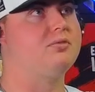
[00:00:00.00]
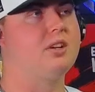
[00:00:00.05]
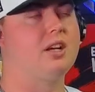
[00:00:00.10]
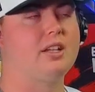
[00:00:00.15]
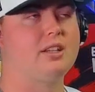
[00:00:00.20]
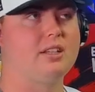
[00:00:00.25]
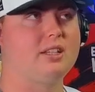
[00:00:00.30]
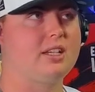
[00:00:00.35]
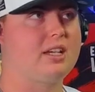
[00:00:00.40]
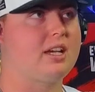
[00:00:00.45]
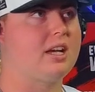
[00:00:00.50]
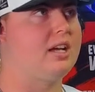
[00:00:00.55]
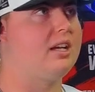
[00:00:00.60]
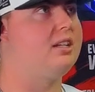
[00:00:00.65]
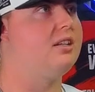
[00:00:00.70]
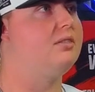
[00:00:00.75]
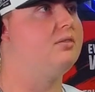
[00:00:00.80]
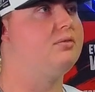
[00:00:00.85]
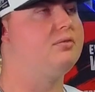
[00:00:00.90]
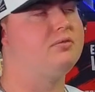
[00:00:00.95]
We finally
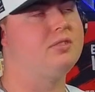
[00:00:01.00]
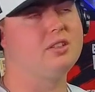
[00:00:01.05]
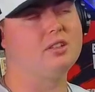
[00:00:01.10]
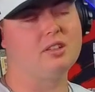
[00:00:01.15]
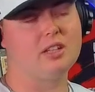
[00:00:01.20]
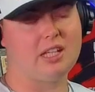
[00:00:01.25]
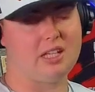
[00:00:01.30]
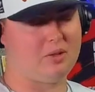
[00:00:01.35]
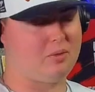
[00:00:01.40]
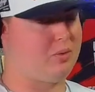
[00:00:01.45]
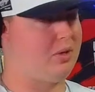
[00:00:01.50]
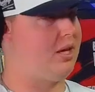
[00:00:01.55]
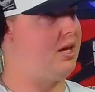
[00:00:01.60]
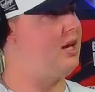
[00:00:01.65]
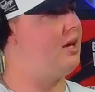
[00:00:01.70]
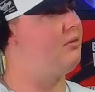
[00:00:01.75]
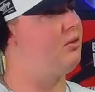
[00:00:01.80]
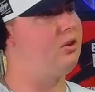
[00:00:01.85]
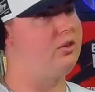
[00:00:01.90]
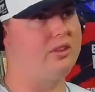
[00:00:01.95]
kind of feel like we
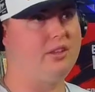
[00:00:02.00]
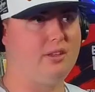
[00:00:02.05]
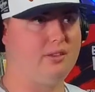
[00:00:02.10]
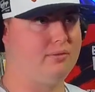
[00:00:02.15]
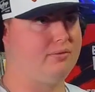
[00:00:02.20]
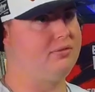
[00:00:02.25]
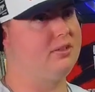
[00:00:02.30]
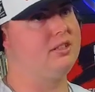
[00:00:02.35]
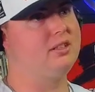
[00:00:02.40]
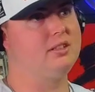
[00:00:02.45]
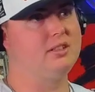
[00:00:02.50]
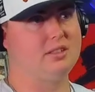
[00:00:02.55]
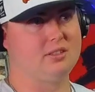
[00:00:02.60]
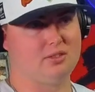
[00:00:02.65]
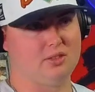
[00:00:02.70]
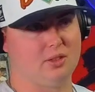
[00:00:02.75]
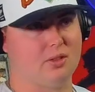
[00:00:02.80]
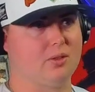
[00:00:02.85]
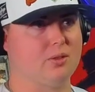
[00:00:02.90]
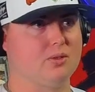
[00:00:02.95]
have all the Infinity
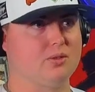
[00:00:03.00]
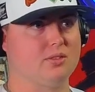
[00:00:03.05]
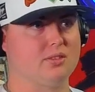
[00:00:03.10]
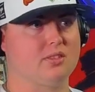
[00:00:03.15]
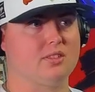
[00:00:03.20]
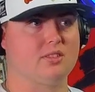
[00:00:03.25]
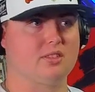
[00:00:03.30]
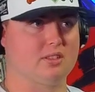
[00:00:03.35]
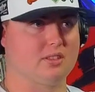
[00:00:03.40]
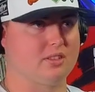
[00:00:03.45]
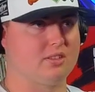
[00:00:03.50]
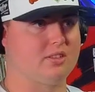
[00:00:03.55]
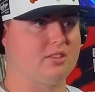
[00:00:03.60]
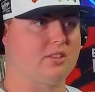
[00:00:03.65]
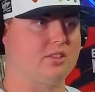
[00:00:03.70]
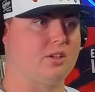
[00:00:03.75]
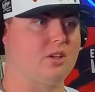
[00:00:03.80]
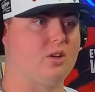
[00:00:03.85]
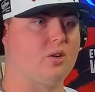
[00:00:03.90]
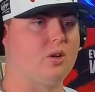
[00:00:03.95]
Stones to
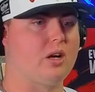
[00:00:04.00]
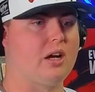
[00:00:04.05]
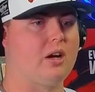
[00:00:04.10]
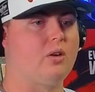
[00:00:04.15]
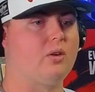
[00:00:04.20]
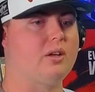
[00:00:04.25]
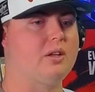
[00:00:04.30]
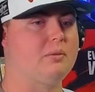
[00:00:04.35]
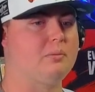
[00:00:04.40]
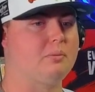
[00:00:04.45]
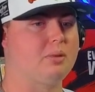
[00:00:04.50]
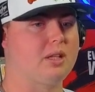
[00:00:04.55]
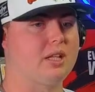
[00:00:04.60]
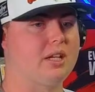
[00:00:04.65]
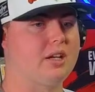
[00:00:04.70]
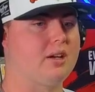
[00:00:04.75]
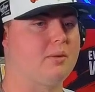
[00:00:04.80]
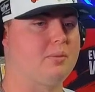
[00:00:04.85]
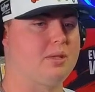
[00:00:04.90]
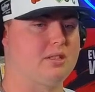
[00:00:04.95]
go out and
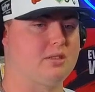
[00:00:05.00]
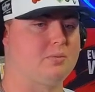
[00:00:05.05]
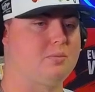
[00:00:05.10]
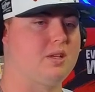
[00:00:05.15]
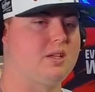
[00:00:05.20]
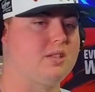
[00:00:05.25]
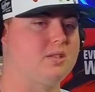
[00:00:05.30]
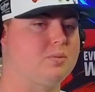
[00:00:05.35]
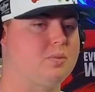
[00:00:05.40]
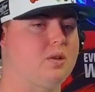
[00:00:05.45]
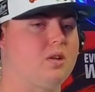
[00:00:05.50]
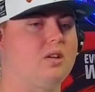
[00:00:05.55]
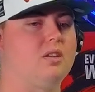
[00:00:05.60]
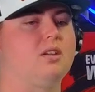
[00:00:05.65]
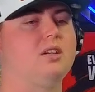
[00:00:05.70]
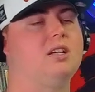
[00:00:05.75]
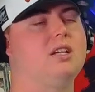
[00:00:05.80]
play our best baseball.